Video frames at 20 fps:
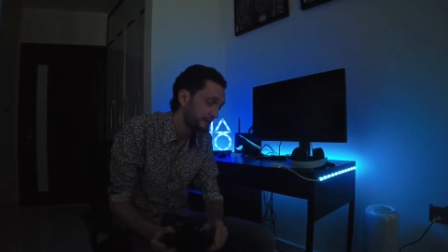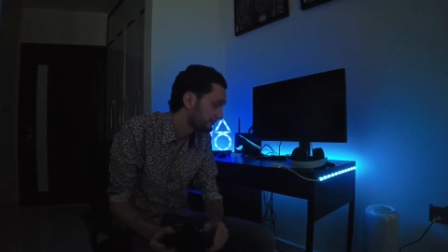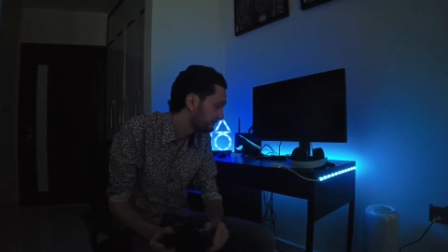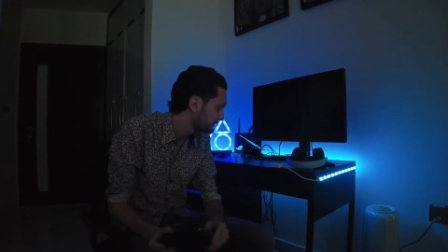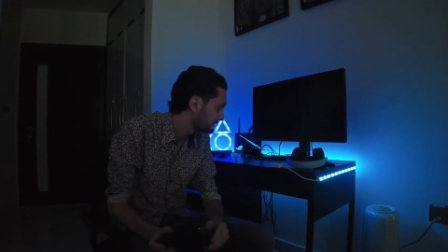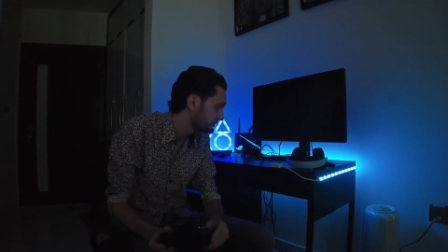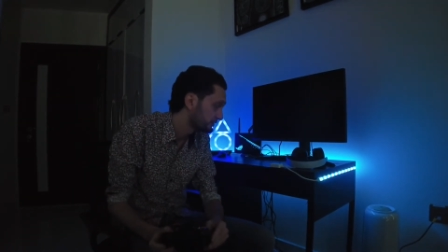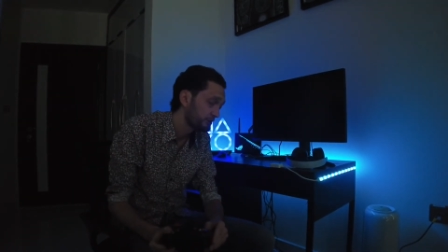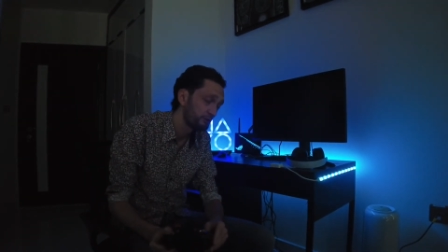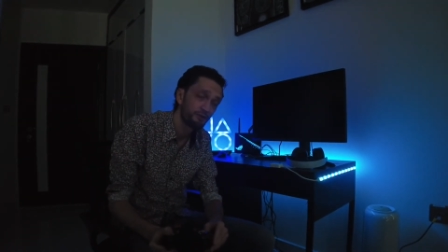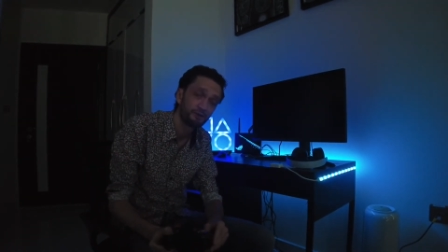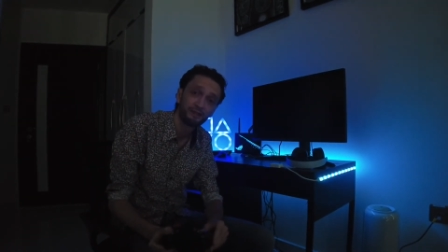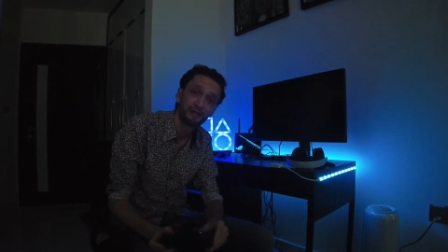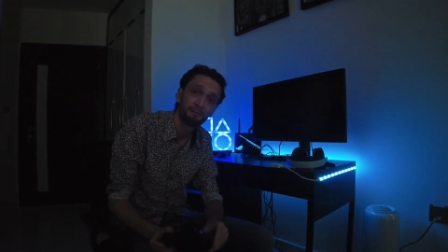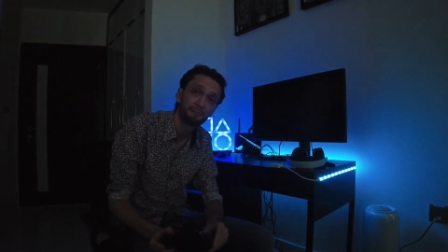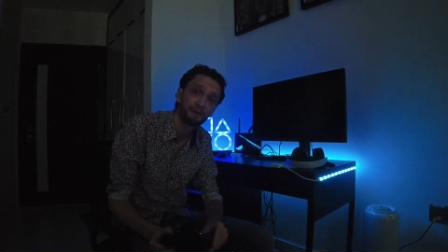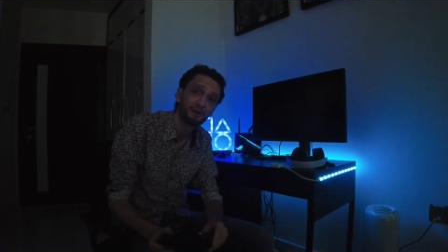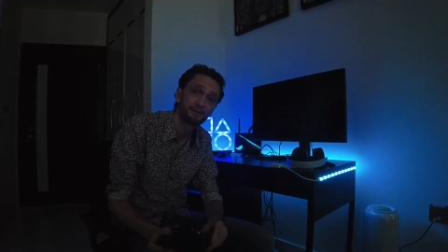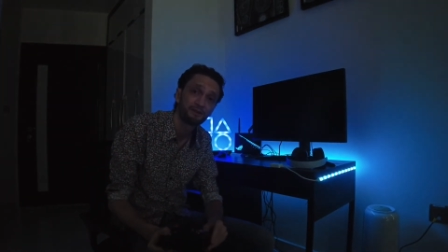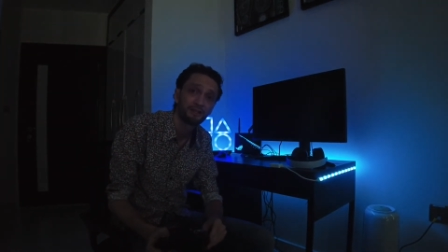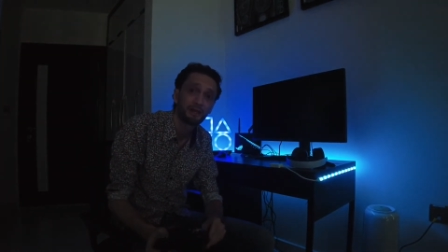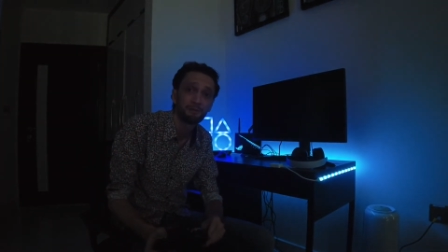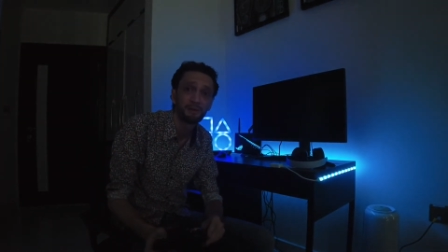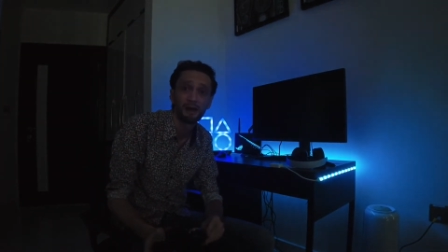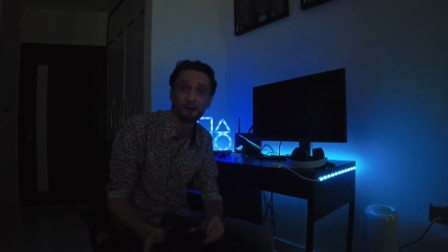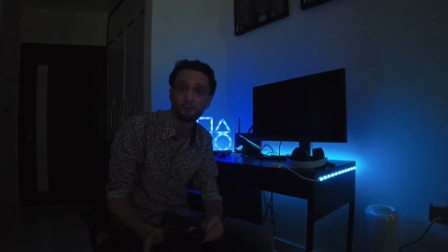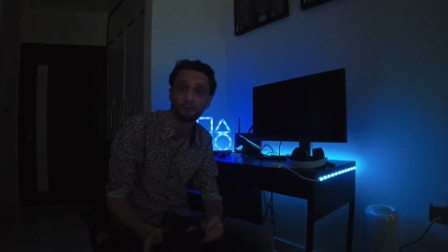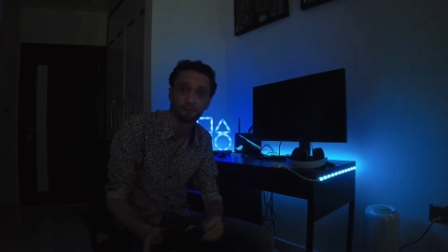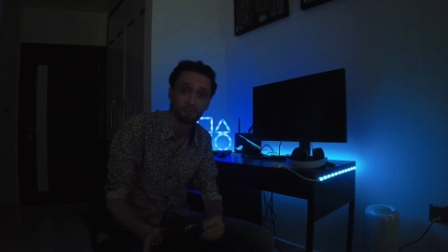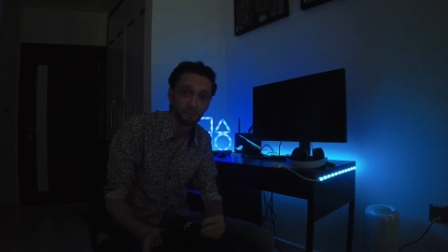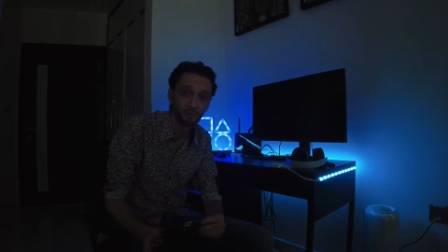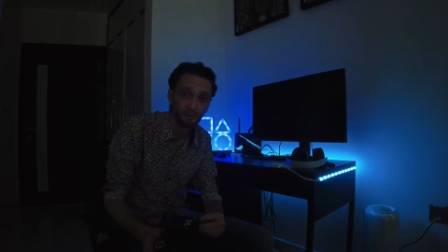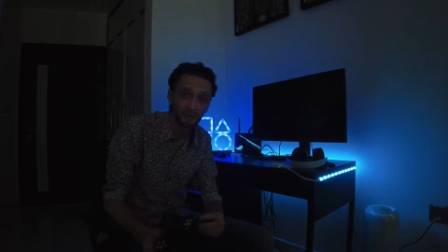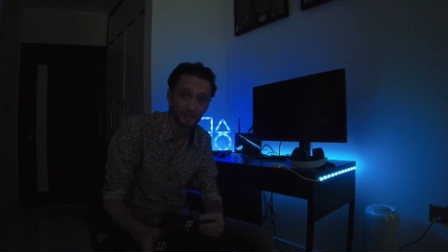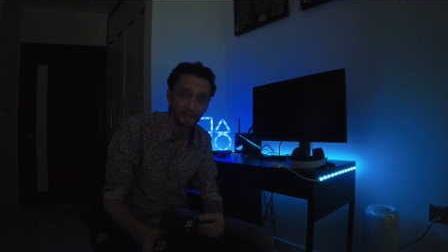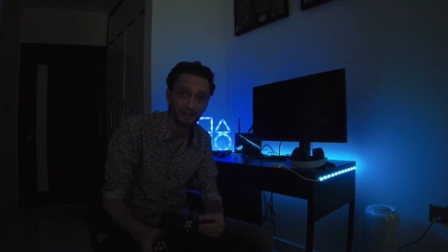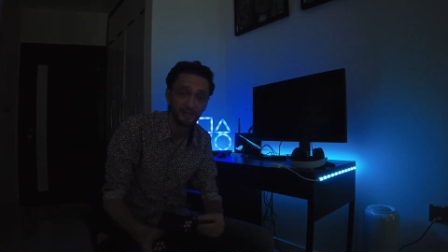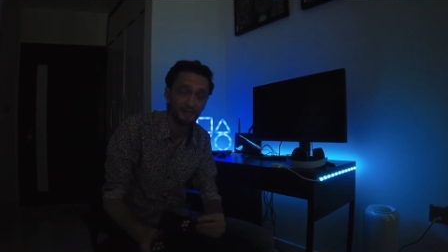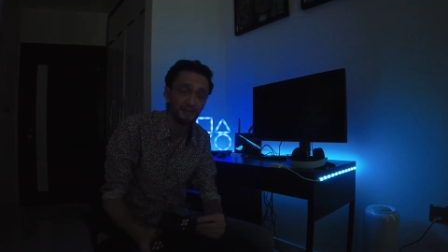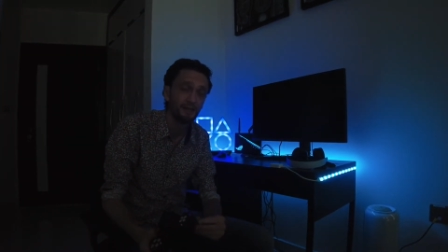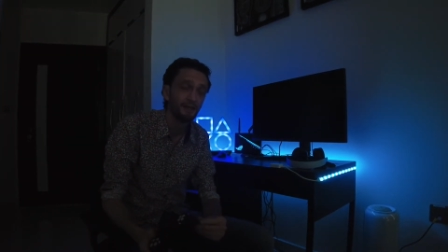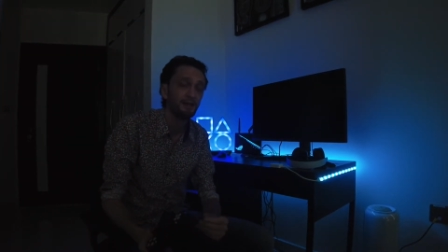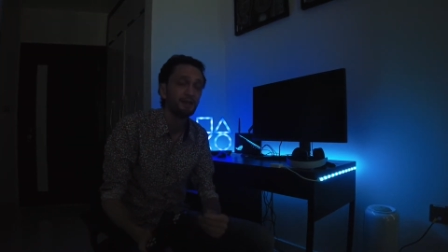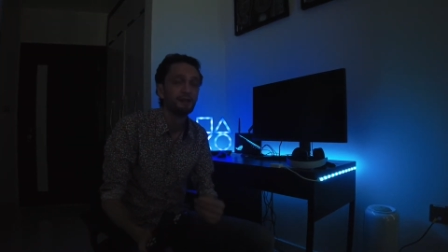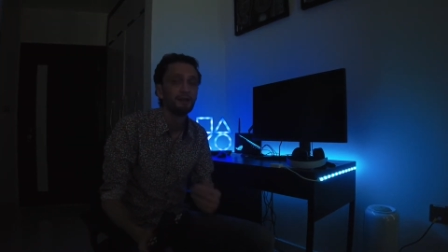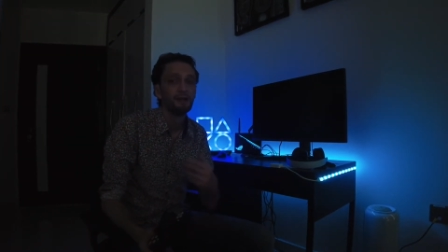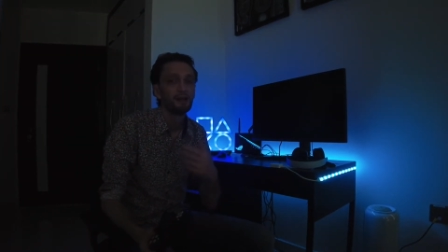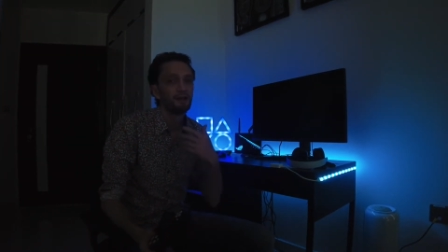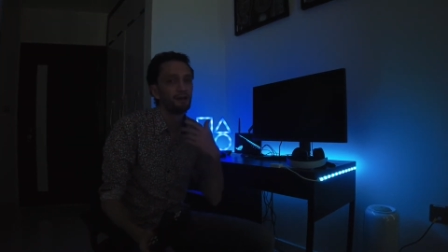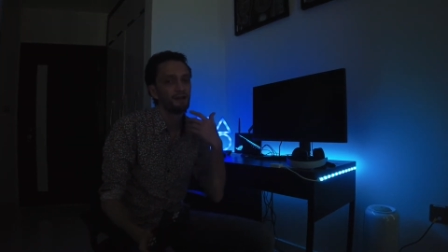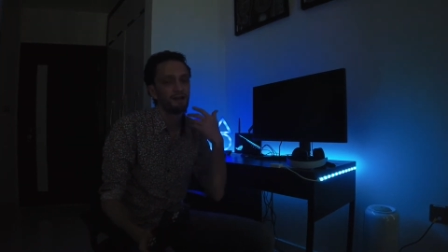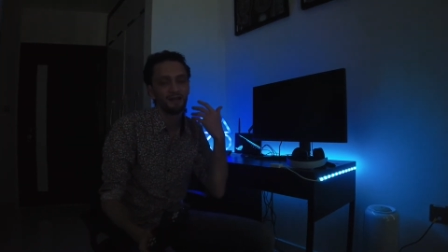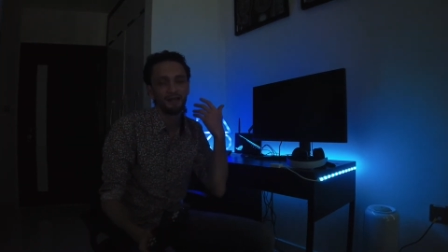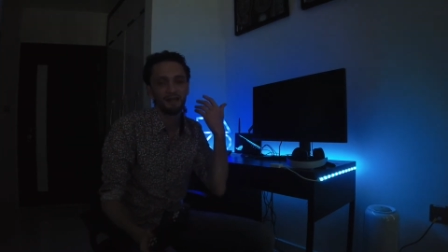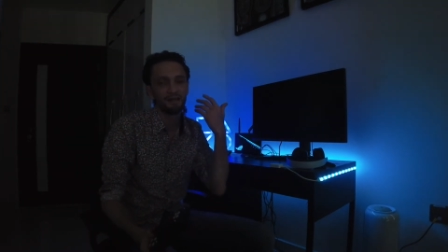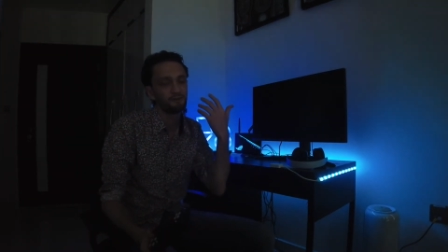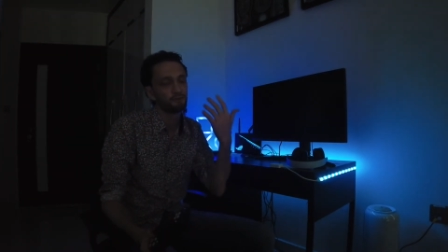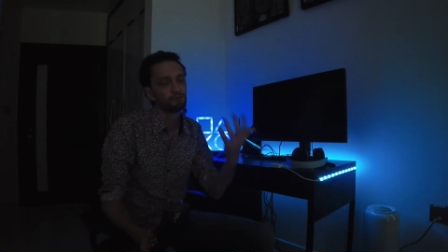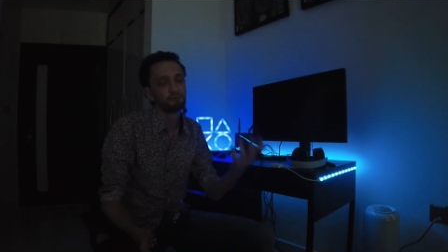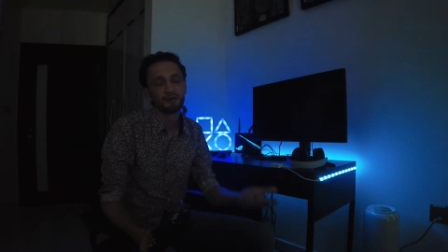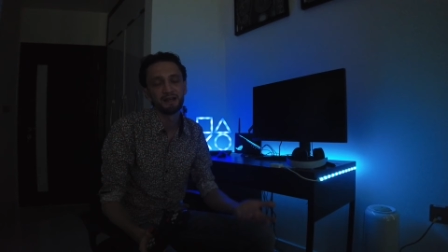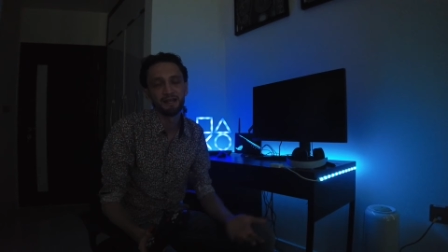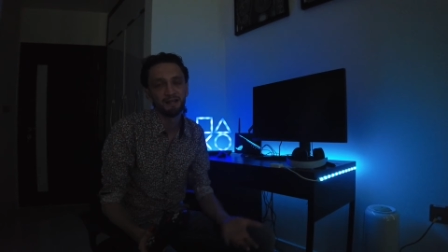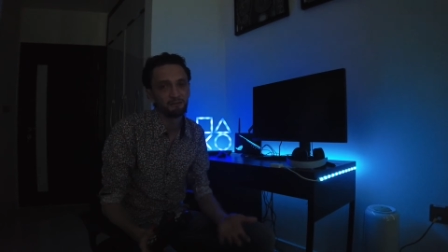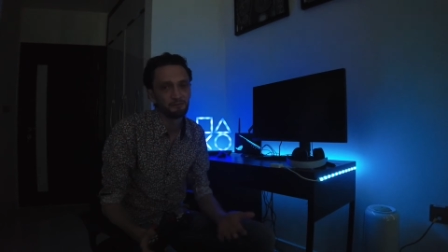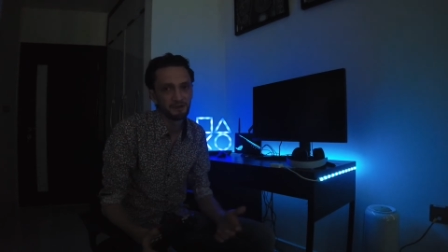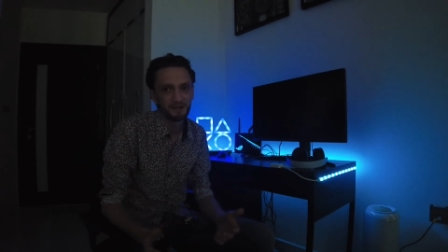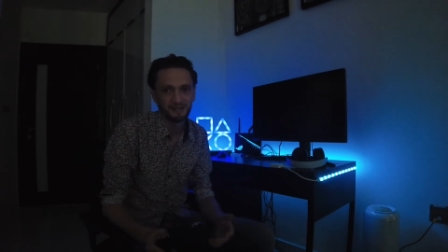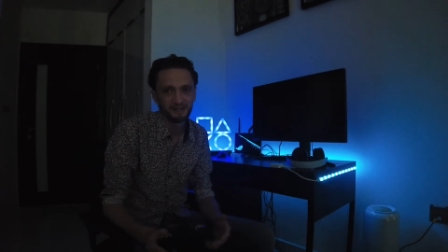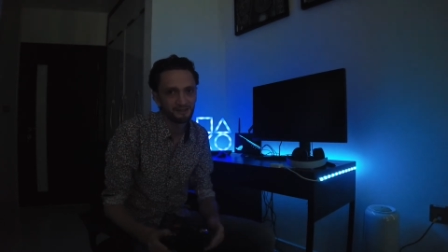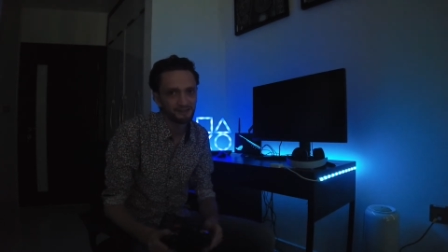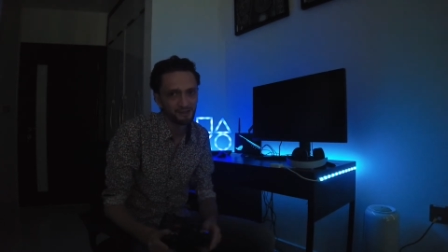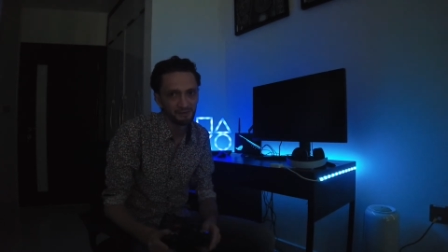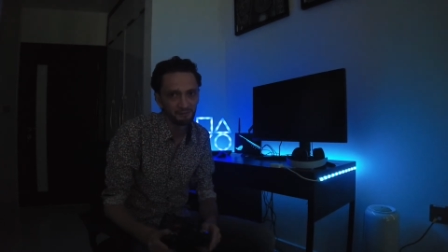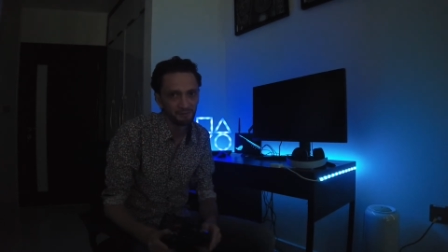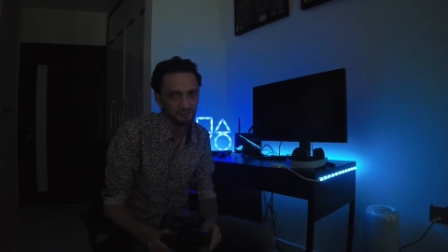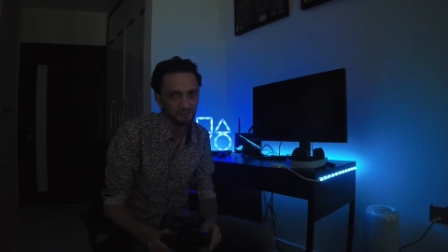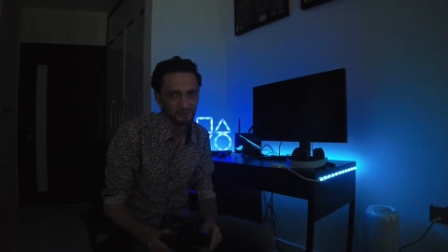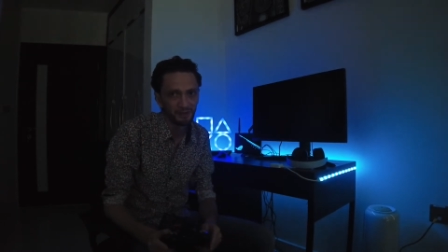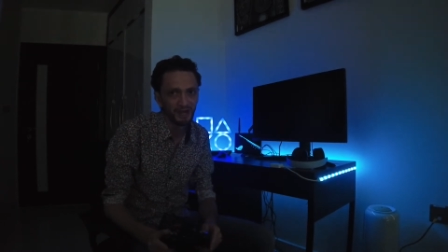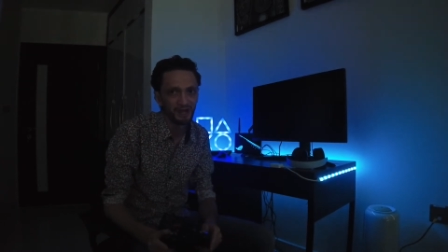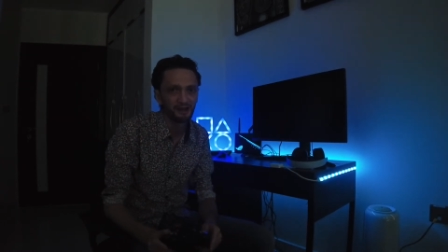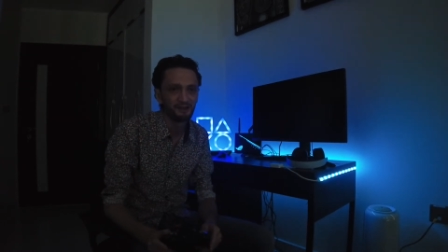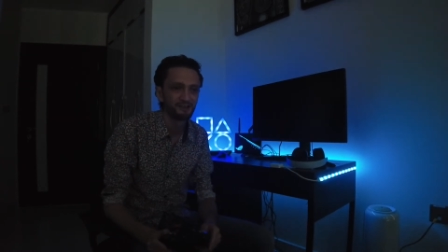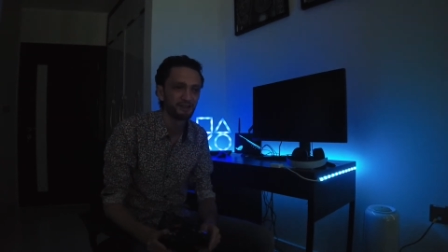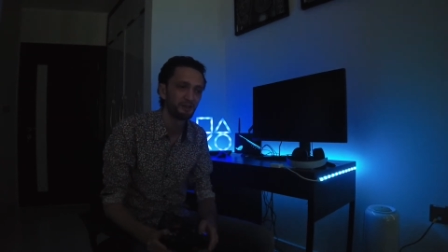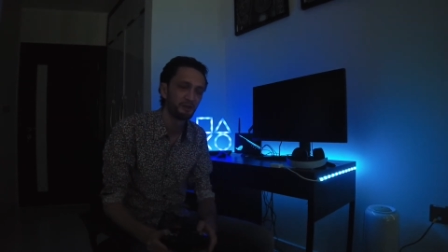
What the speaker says: I'm going to show you step by step how to plug it in. It's really simple, guys.